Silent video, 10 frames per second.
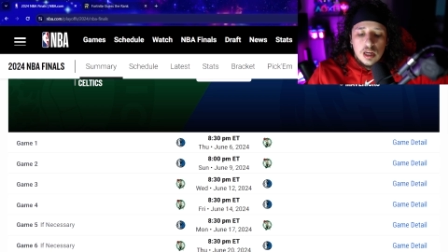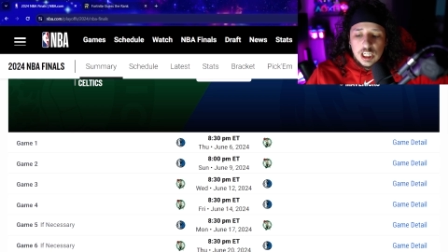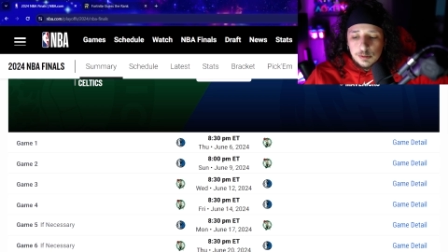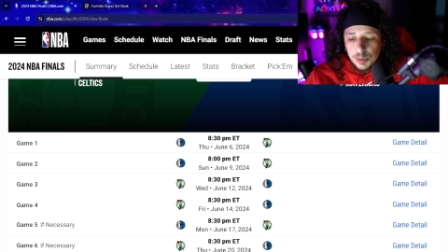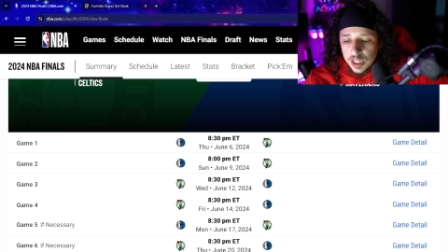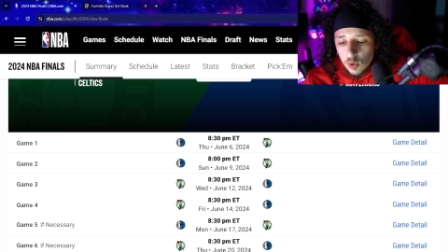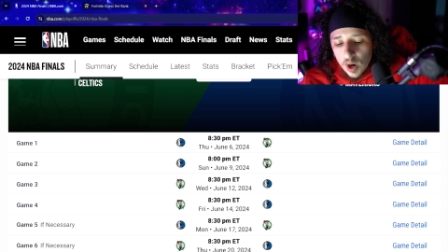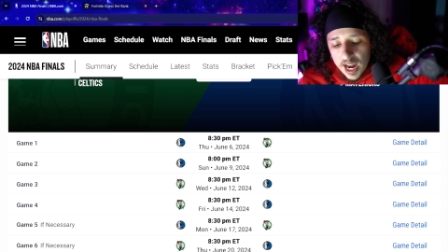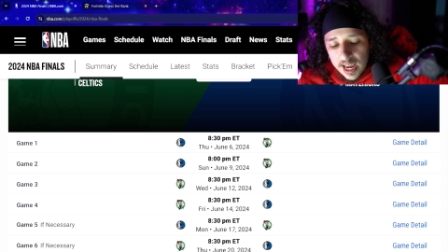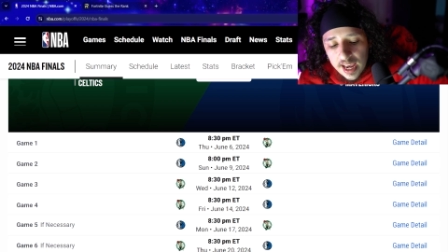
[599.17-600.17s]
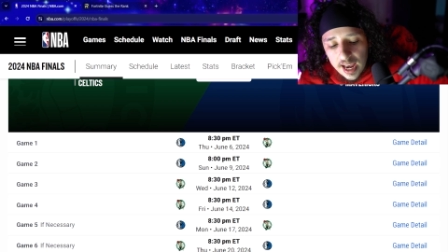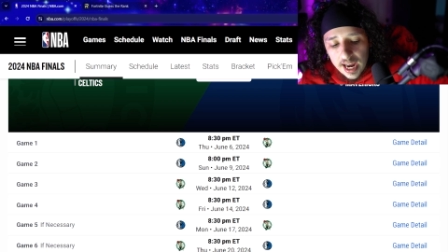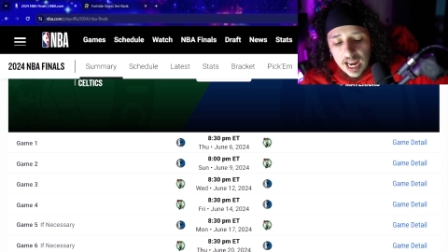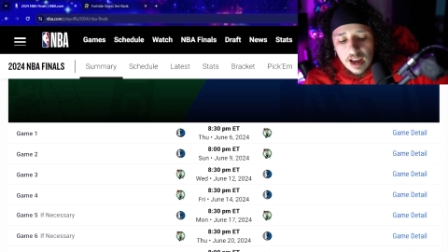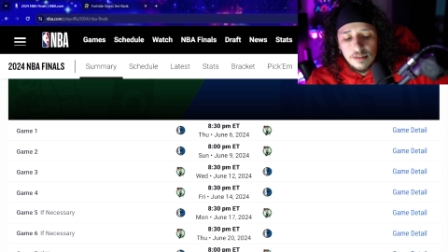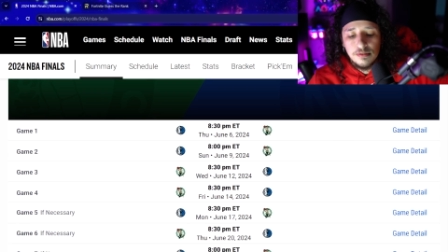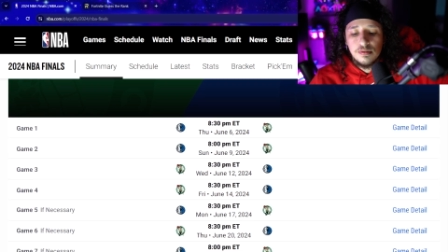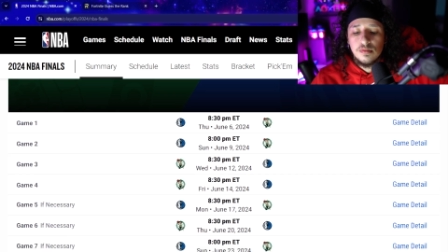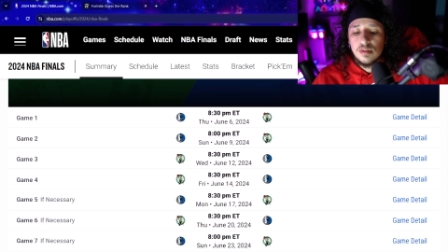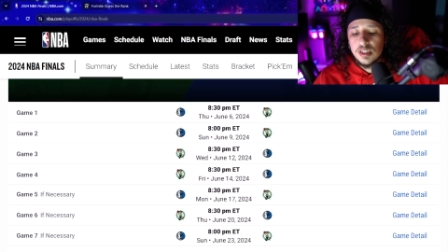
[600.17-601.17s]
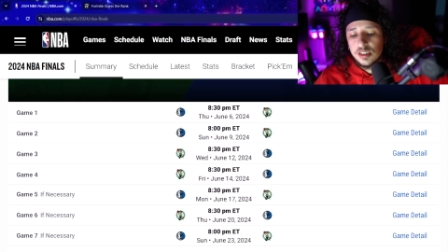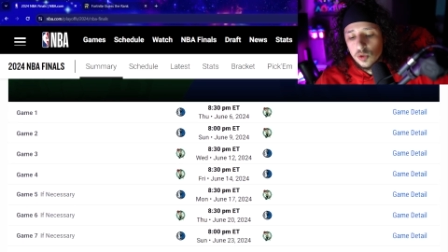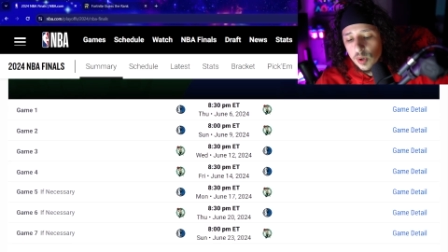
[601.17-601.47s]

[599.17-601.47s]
Explaining why I have this